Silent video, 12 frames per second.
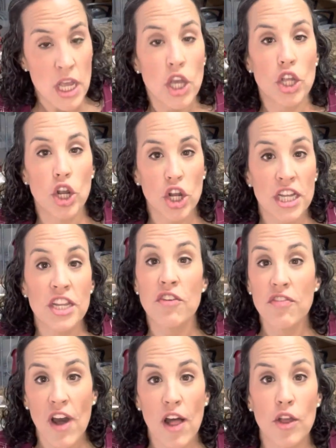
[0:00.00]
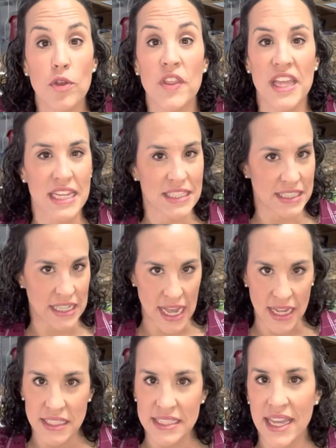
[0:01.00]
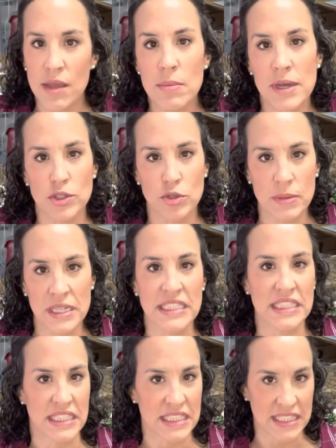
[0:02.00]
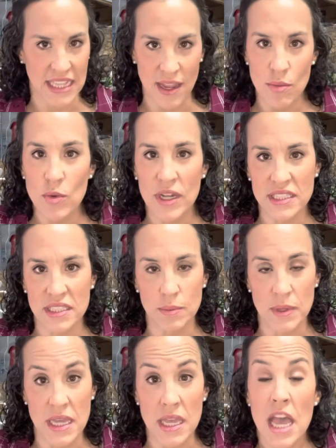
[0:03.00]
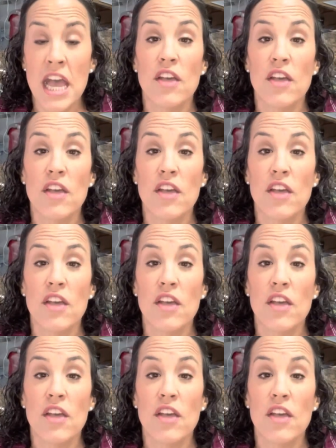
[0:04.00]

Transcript: You're going to follow the exact same measurements, the same recipe.